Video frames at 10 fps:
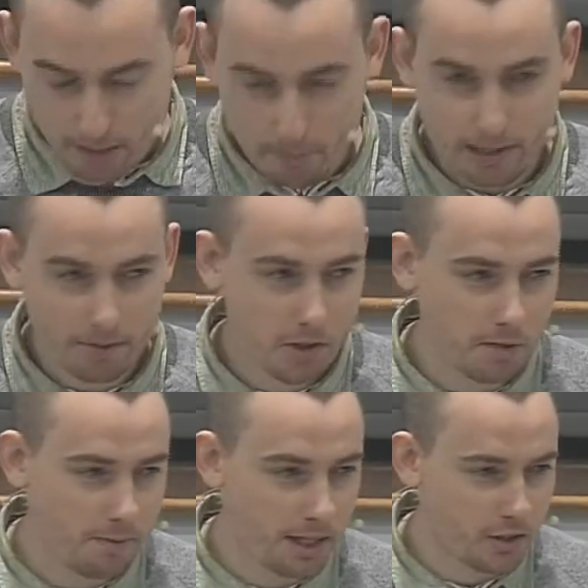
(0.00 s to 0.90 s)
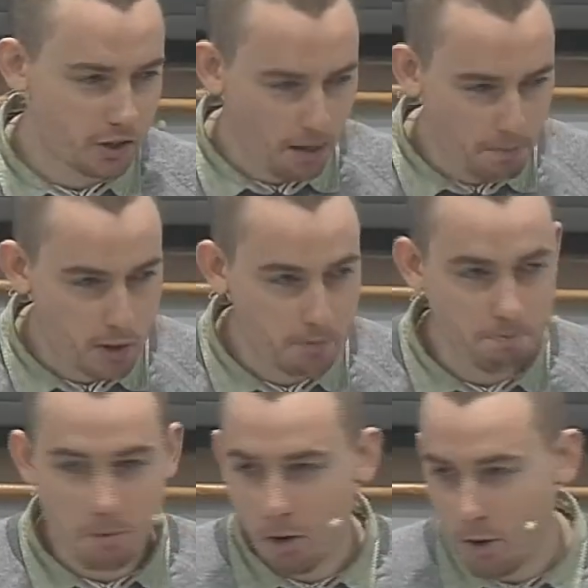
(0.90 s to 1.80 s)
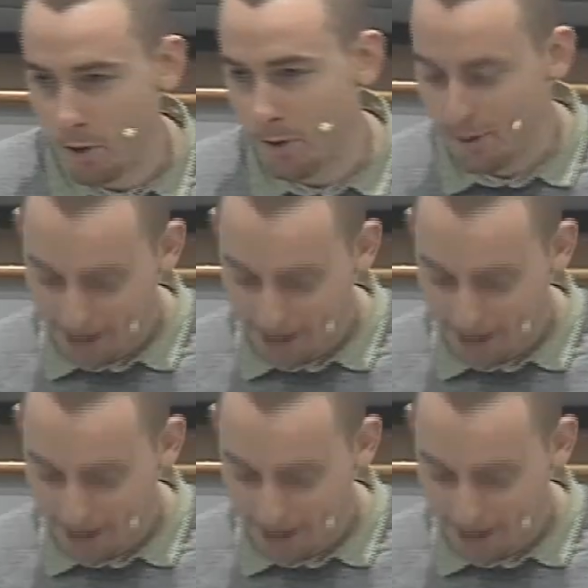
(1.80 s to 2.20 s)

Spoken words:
But there is something so much more